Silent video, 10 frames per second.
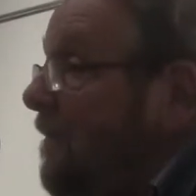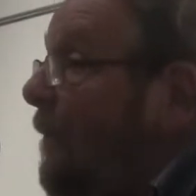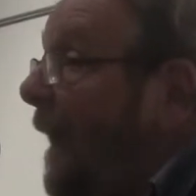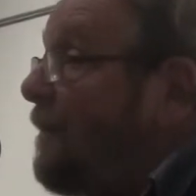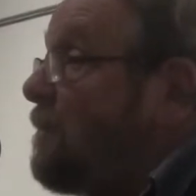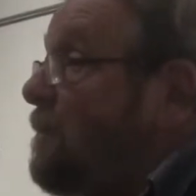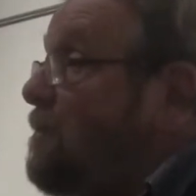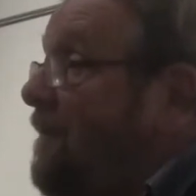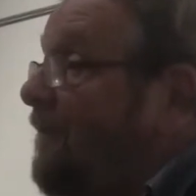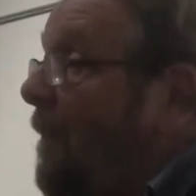of
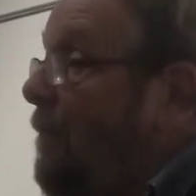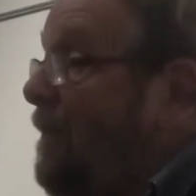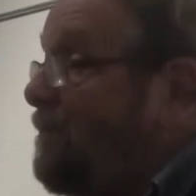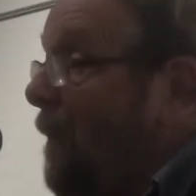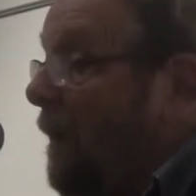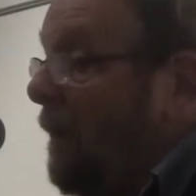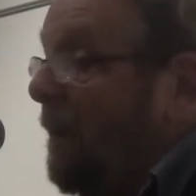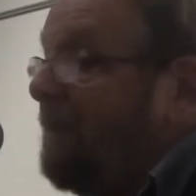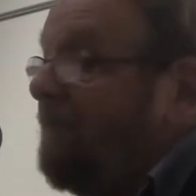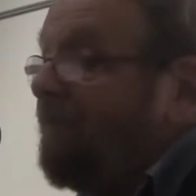Panzerschiff
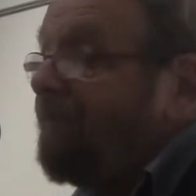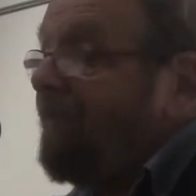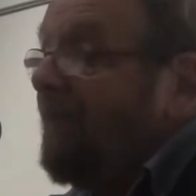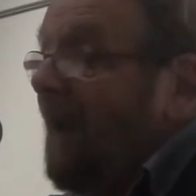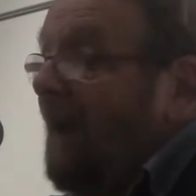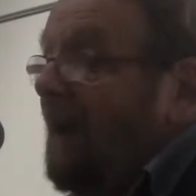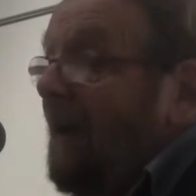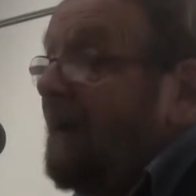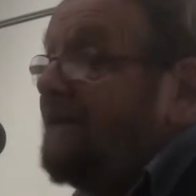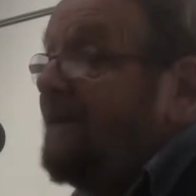Bismarck.
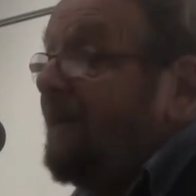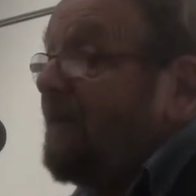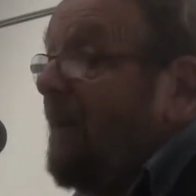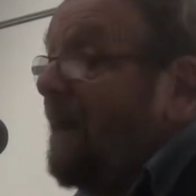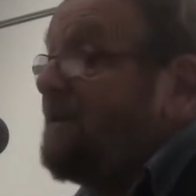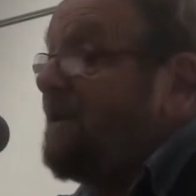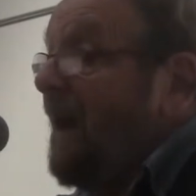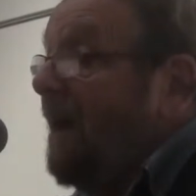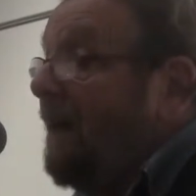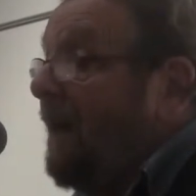I sipped my
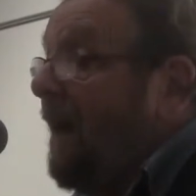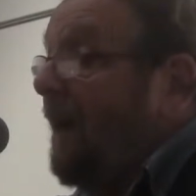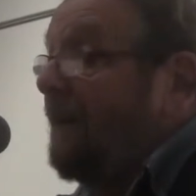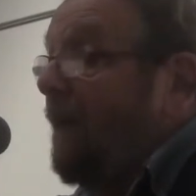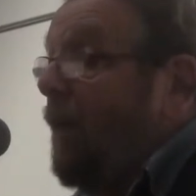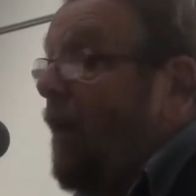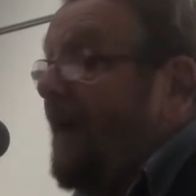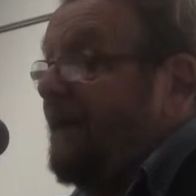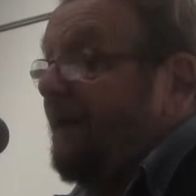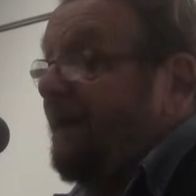shandy and
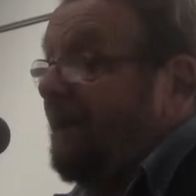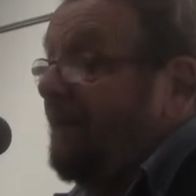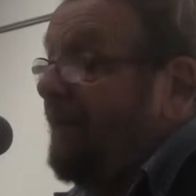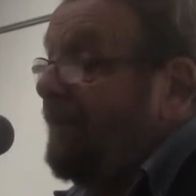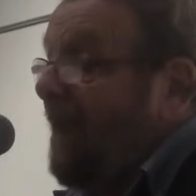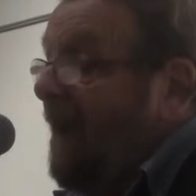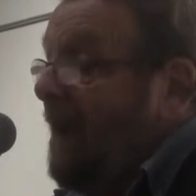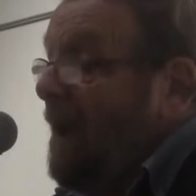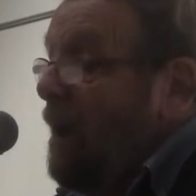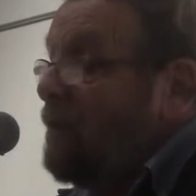waited.
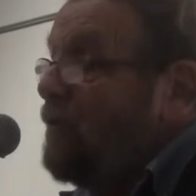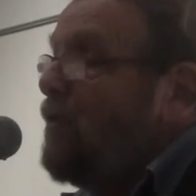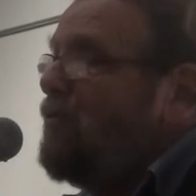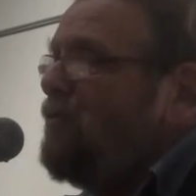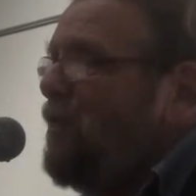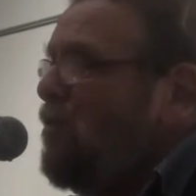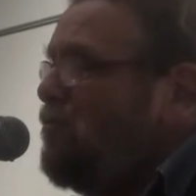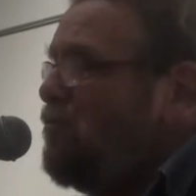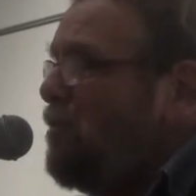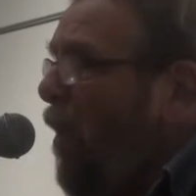"Do you
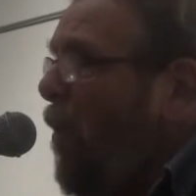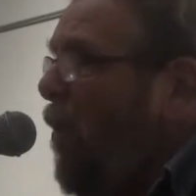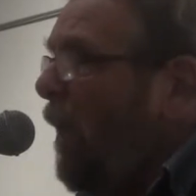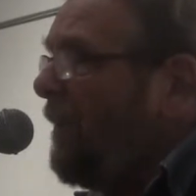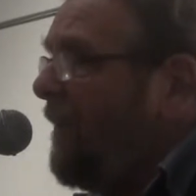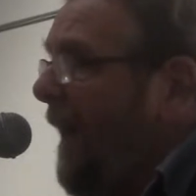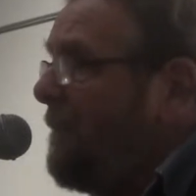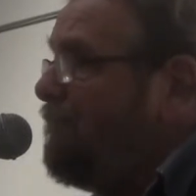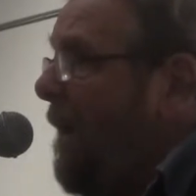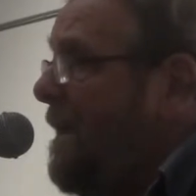know what
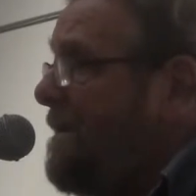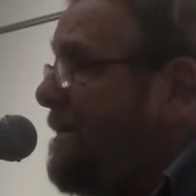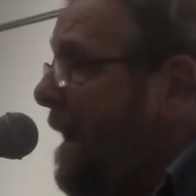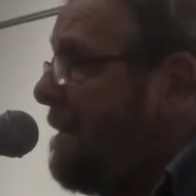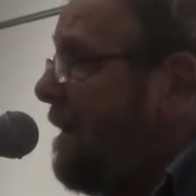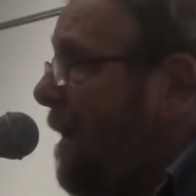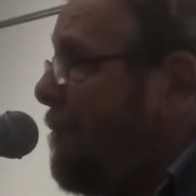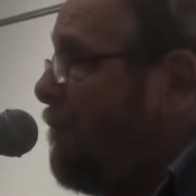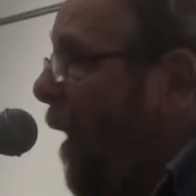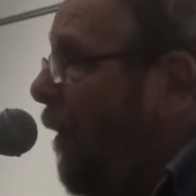that benighted
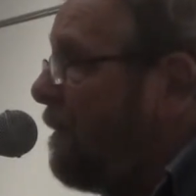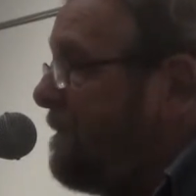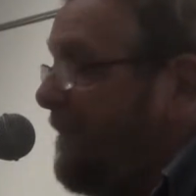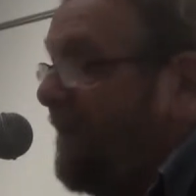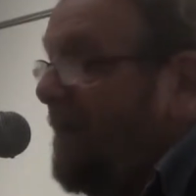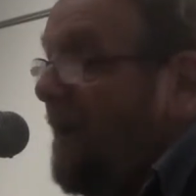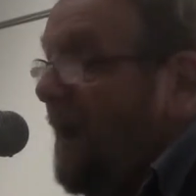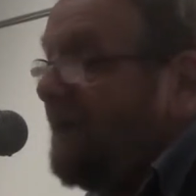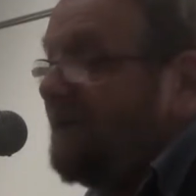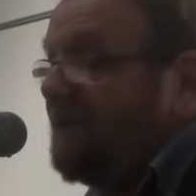apology for a
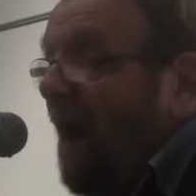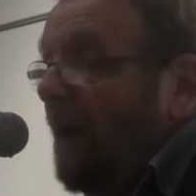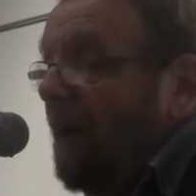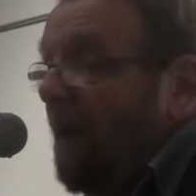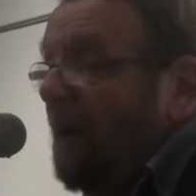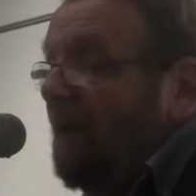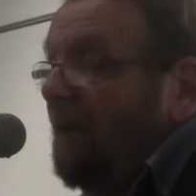man has done?"